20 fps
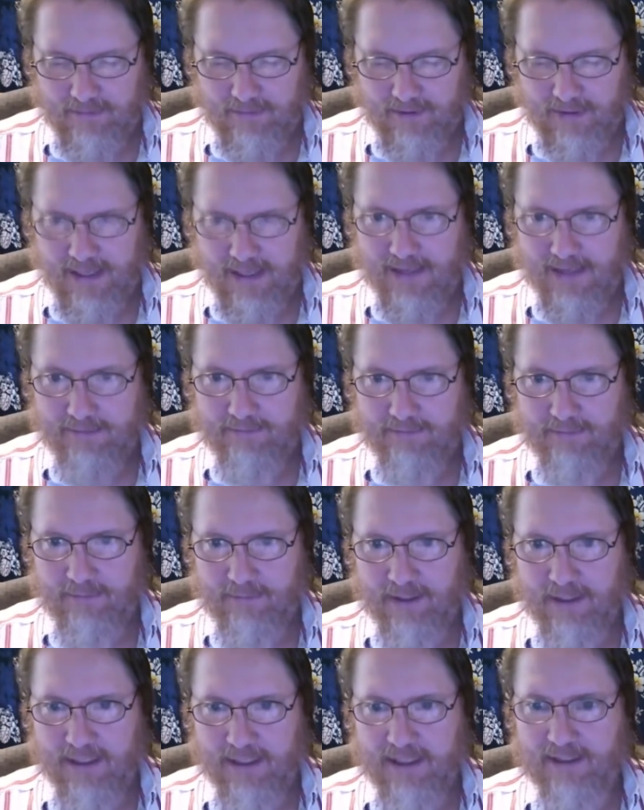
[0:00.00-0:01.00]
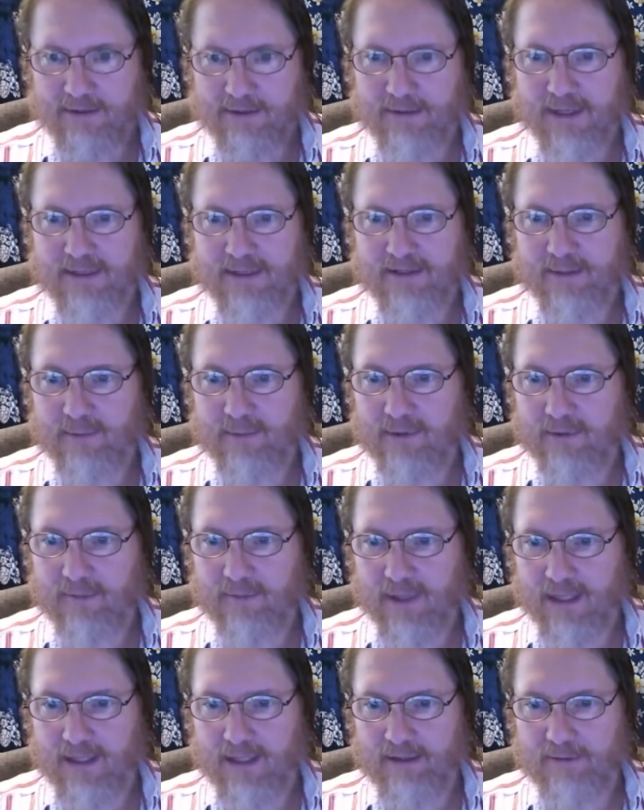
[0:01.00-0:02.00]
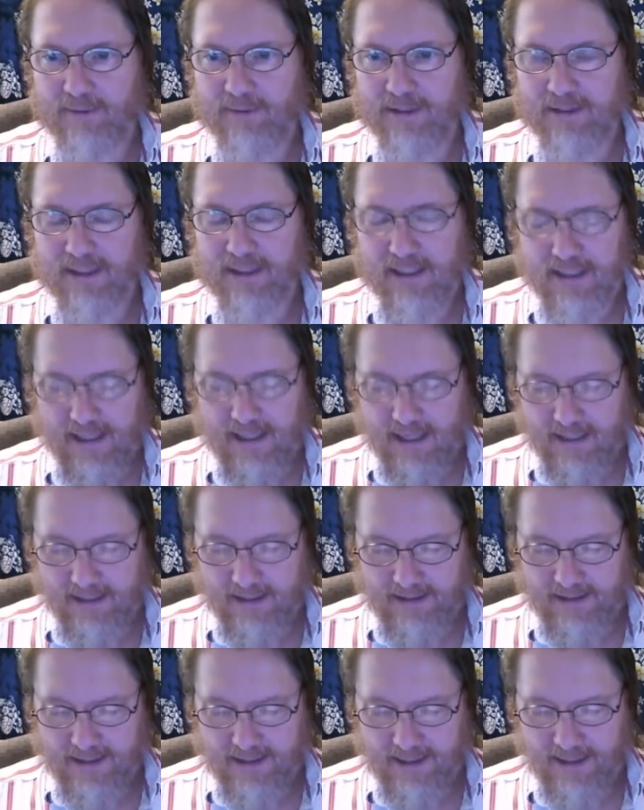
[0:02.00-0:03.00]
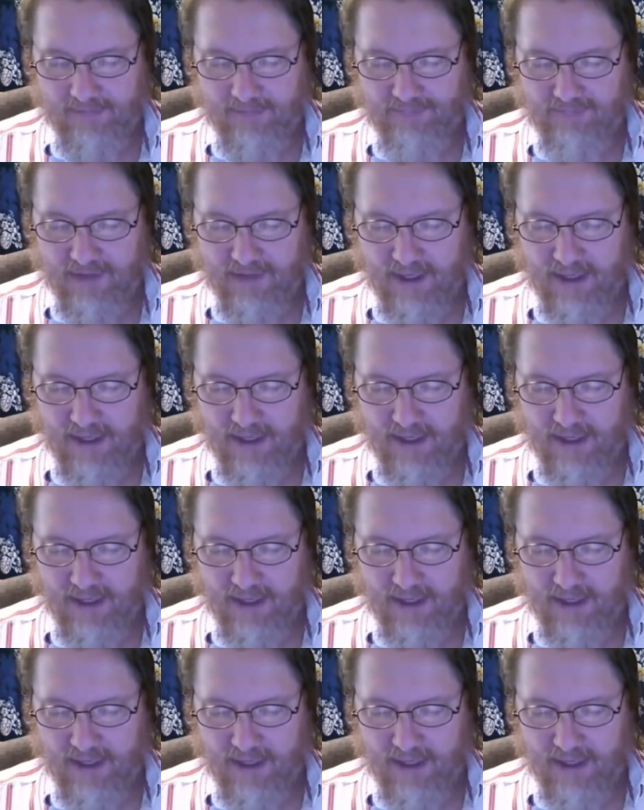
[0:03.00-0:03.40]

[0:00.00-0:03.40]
were not really addressable by human technology.